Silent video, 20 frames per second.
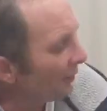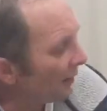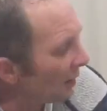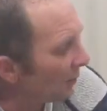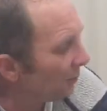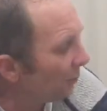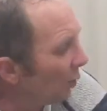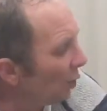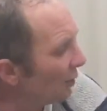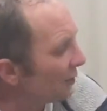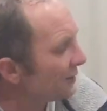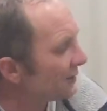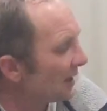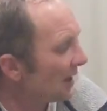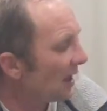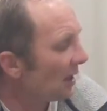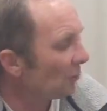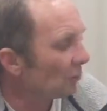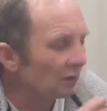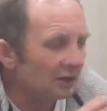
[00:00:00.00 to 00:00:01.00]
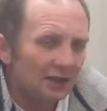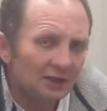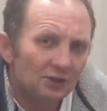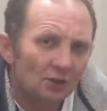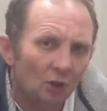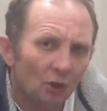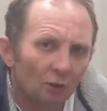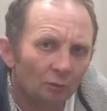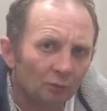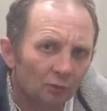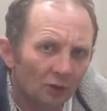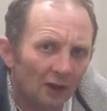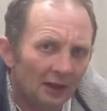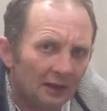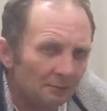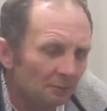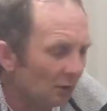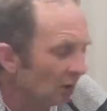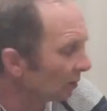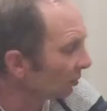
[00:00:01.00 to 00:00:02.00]
thing I'll point out with this
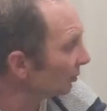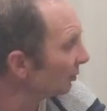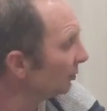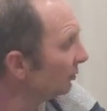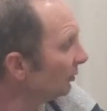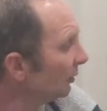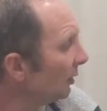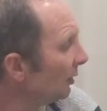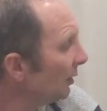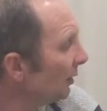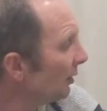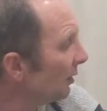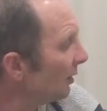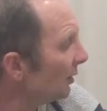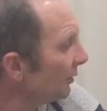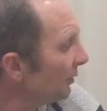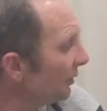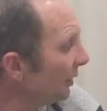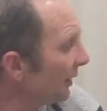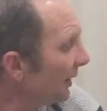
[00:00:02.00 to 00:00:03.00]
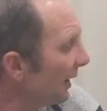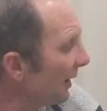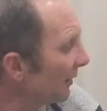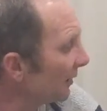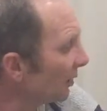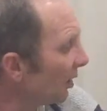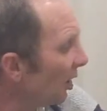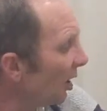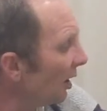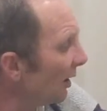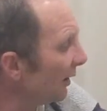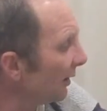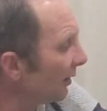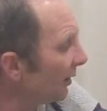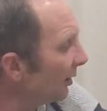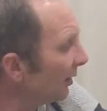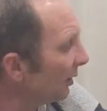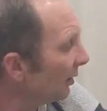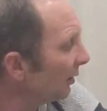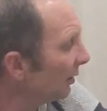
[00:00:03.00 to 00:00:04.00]
upgrade model, you get like
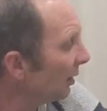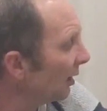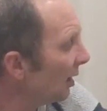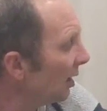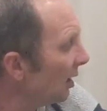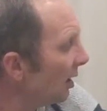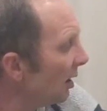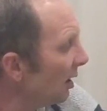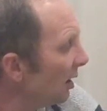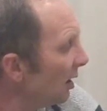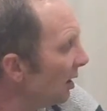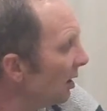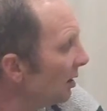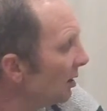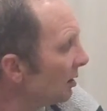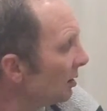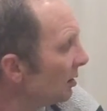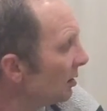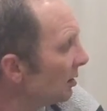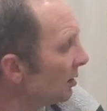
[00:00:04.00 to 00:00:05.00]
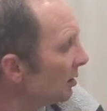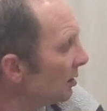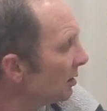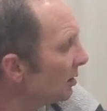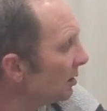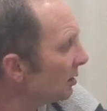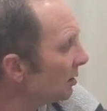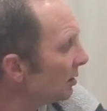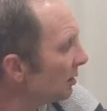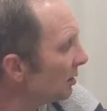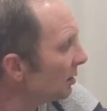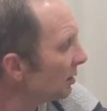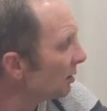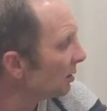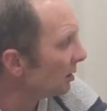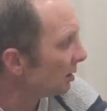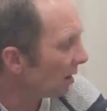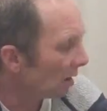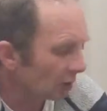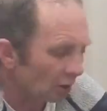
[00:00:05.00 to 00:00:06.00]
a
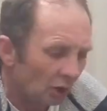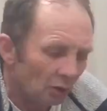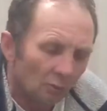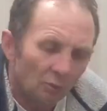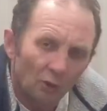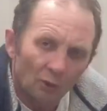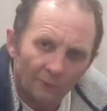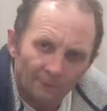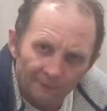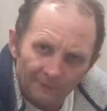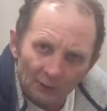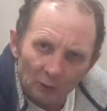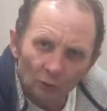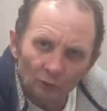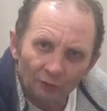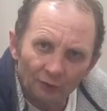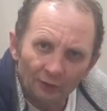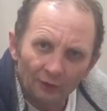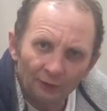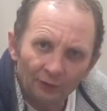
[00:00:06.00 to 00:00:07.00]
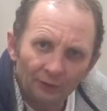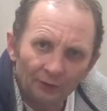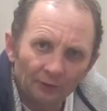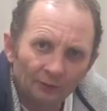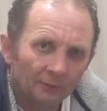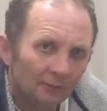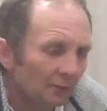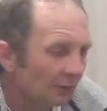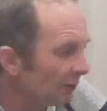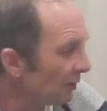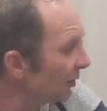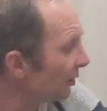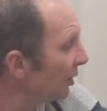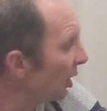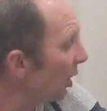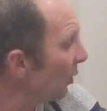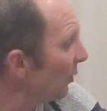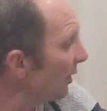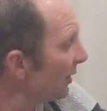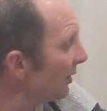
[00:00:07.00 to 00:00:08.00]
lot more filters that
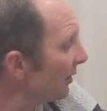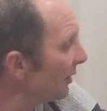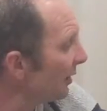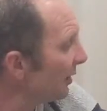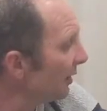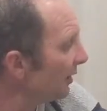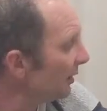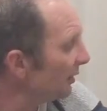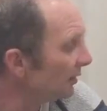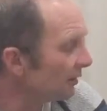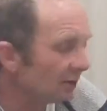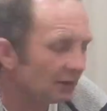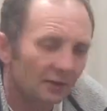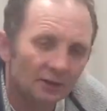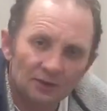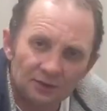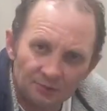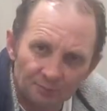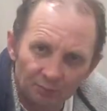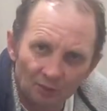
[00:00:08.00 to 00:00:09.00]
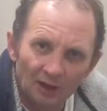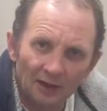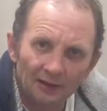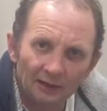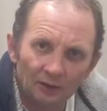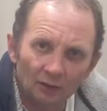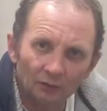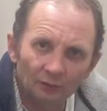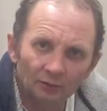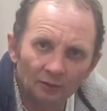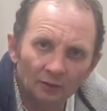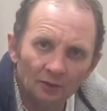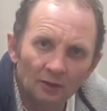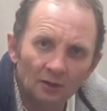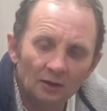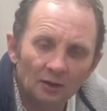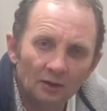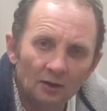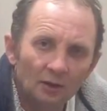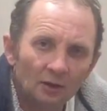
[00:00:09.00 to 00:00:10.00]
go in the spray gun.
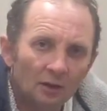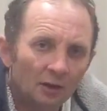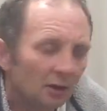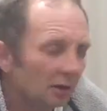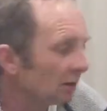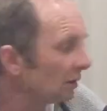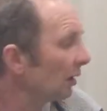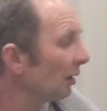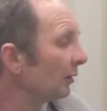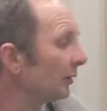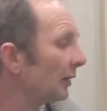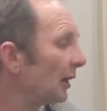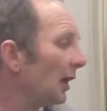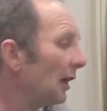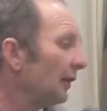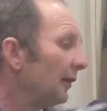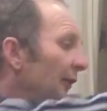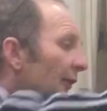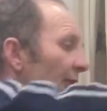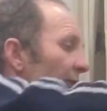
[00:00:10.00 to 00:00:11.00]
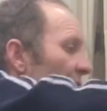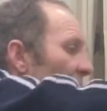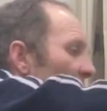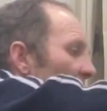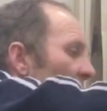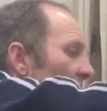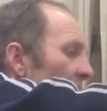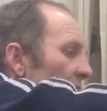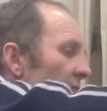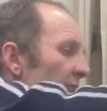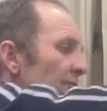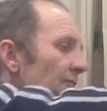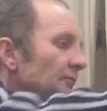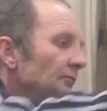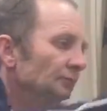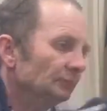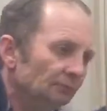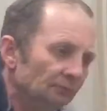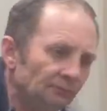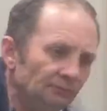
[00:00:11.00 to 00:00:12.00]
Okay, so
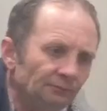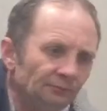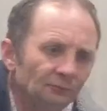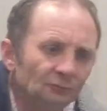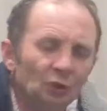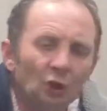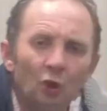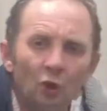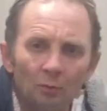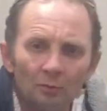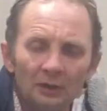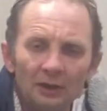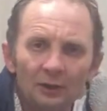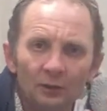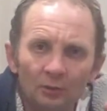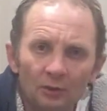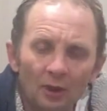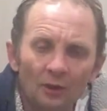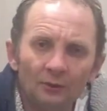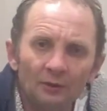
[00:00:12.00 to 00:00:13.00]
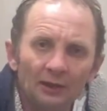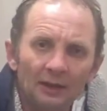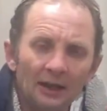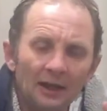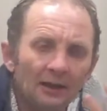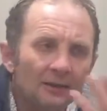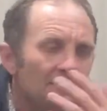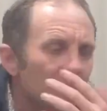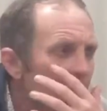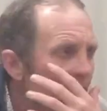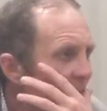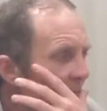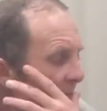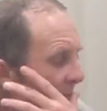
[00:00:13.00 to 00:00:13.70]
normally you would only get,